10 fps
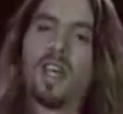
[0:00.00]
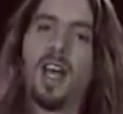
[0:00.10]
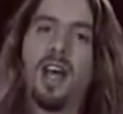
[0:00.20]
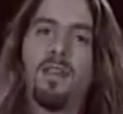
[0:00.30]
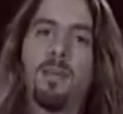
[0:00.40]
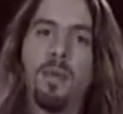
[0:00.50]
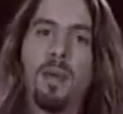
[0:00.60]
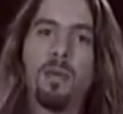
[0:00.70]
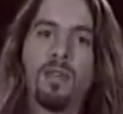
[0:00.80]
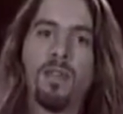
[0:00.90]
you have a bit
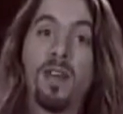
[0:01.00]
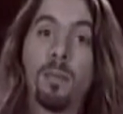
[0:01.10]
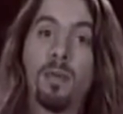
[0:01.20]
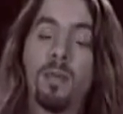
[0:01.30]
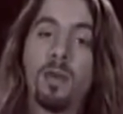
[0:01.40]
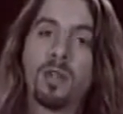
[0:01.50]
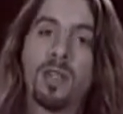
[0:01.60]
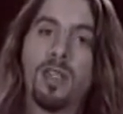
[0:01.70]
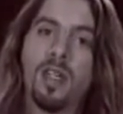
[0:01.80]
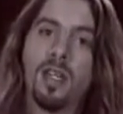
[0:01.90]
more freedom of
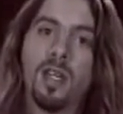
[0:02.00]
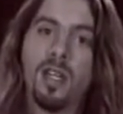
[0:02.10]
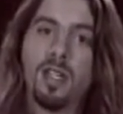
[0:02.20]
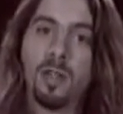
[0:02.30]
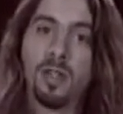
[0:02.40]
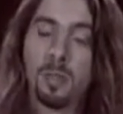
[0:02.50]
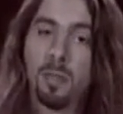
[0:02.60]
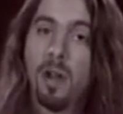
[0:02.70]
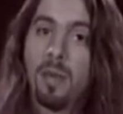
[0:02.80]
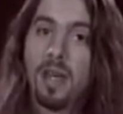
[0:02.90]
motion. To
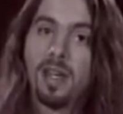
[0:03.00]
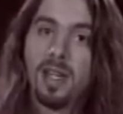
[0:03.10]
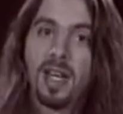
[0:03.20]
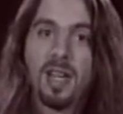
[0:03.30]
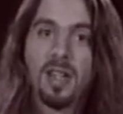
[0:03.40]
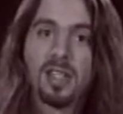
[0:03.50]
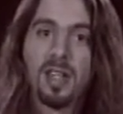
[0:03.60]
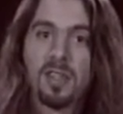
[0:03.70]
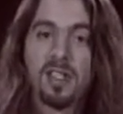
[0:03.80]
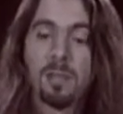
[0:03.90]
experiment and see if
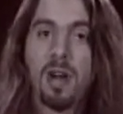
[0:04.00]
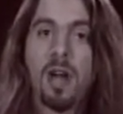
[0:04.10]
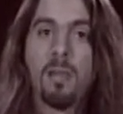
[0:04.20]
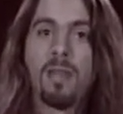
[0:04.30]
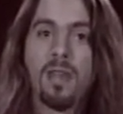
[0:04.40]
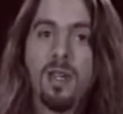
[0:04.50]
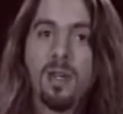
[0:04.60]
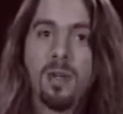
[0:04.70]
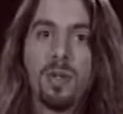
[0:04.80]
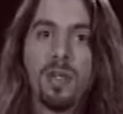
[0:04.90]
this is a problem for
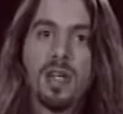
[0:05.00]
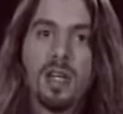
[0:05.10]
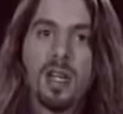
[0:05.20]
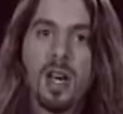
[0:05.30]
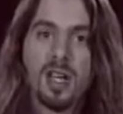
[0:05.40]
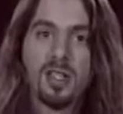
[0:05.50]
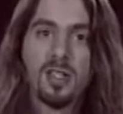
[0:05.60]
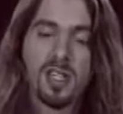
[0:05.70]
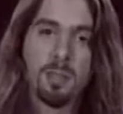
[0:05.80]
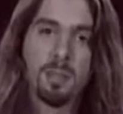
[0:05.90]
you, I
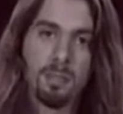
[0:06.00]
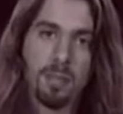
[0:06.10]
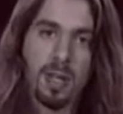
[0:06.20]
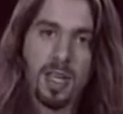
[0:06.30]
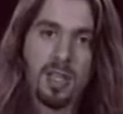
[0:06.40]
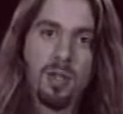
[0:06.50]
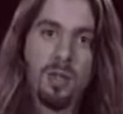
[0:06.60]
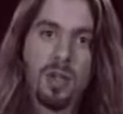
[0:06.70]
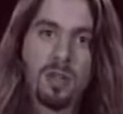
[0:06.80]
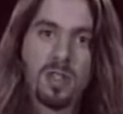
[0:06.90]
suggest playing two
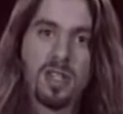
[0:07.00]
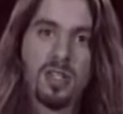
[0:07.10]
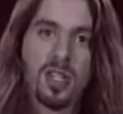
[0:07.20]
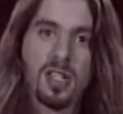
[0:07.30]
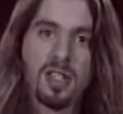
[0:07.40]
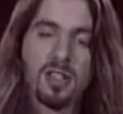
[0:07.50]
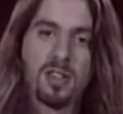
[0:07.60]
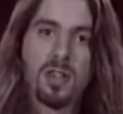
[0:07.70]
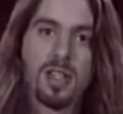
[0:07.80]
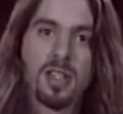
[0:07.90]
notes on adjacent
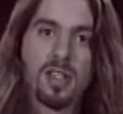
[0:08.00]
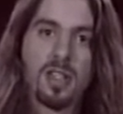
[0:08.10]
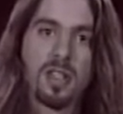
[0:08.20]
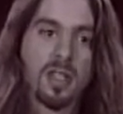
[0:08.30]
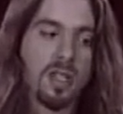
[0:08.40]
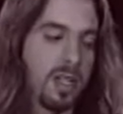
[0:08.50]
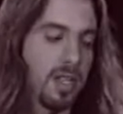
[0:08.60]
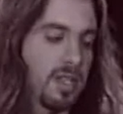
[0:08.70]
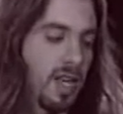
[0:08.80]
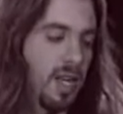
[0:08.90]
strings,
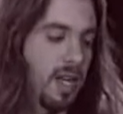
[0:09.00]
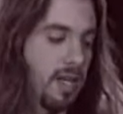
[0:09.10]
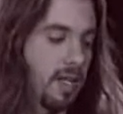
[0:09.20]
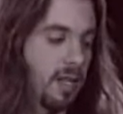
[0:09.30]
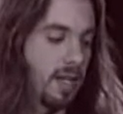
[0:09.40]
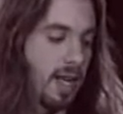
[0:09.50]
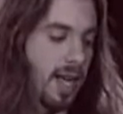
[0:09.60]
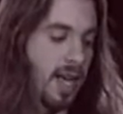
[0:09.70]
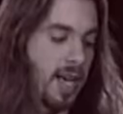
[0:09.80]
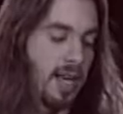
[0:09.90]
let's say
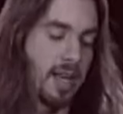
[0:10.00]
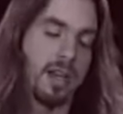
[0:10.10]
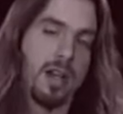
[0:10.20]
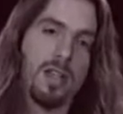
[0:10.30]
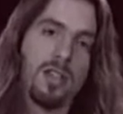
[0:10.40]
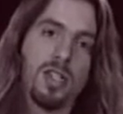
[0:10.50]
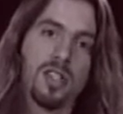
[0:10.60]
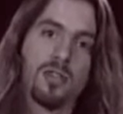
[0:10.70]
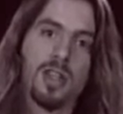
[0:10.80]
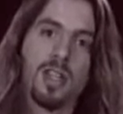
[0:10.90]
A on the G
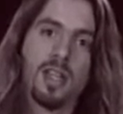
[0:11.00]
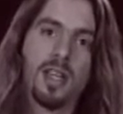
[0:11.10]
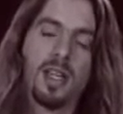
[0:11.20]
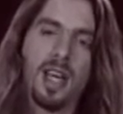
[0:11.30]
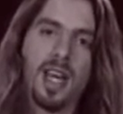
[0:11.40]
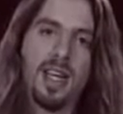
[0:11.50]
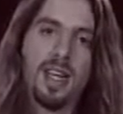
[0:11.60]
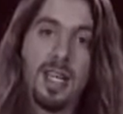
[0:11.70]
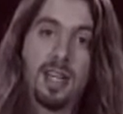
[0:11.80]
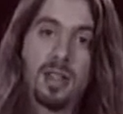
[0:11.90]
string and
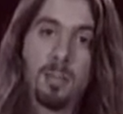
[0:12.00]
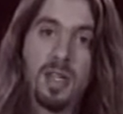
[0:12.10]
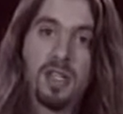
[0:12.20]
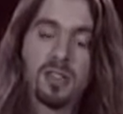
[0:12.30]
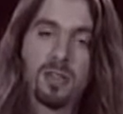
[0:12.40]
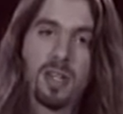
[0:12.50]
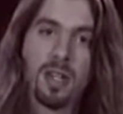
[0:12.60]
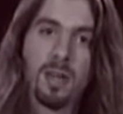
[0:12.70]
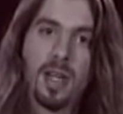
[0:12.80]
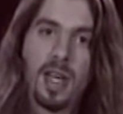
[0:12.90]
D on the B string,
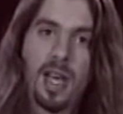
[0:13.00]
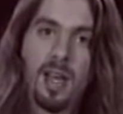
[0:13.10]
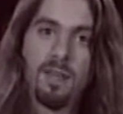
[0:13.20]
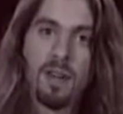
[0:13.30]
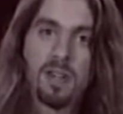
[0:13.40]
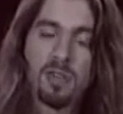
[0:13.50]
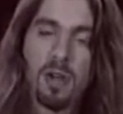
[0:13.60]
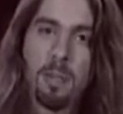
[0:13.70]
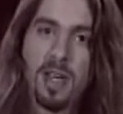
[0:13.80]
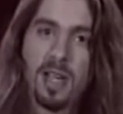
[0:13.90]
and first try
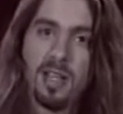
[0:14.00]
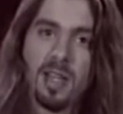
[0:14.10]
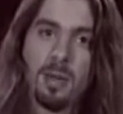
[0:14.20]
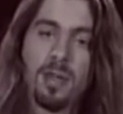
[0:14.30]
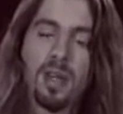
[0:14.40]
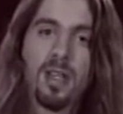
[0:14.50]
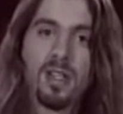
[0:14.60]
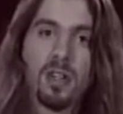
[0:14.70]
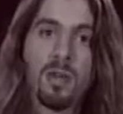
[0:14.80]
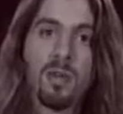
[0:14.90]
picking them
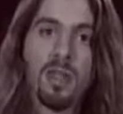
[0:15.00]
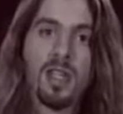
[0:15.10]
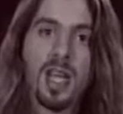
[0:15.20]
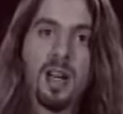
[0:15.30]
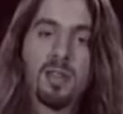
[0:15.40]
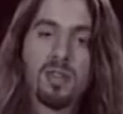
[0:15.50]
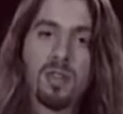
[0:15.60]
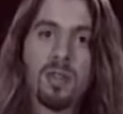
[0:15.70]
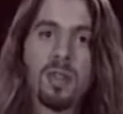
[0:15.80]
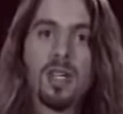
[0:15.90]
starting with a
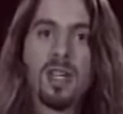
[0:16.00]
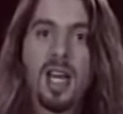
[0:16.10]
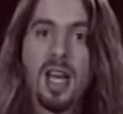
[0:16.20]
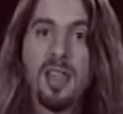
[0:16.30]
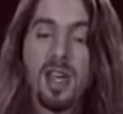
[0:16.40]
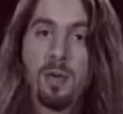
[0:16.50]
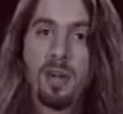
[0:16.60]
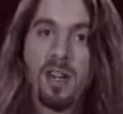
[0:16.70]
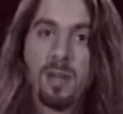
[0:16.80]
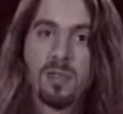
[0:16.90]
downstroke and then with an
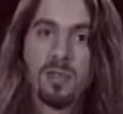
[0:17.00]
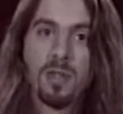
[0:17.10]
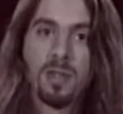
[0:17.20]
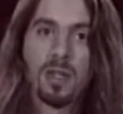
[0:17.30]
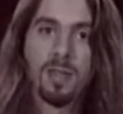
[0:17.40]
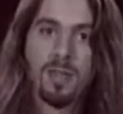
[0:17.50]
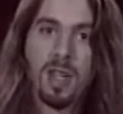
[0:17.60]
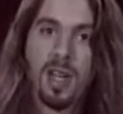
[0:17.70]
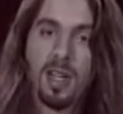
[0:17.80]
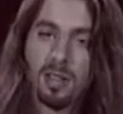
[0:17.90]
upstroke.
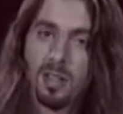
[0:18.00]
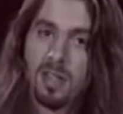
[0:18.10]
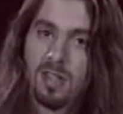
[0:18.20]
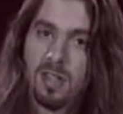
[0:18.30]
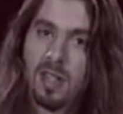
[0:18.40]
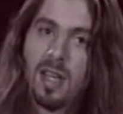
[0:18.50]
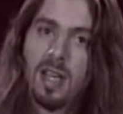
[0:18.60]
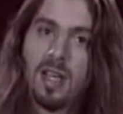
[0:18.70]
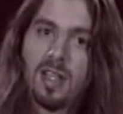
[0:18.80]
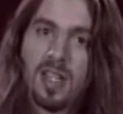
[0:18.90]
And let's
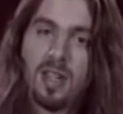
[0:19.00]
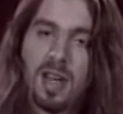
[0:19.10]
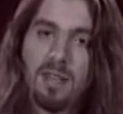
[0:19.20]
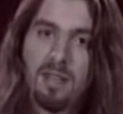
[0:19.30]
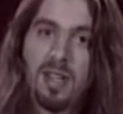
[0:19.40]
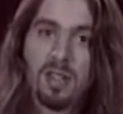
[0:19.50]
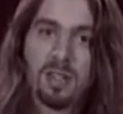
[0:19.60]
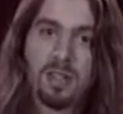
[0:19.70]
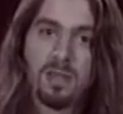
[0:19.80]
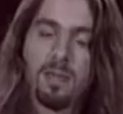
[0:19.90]
see how that feels.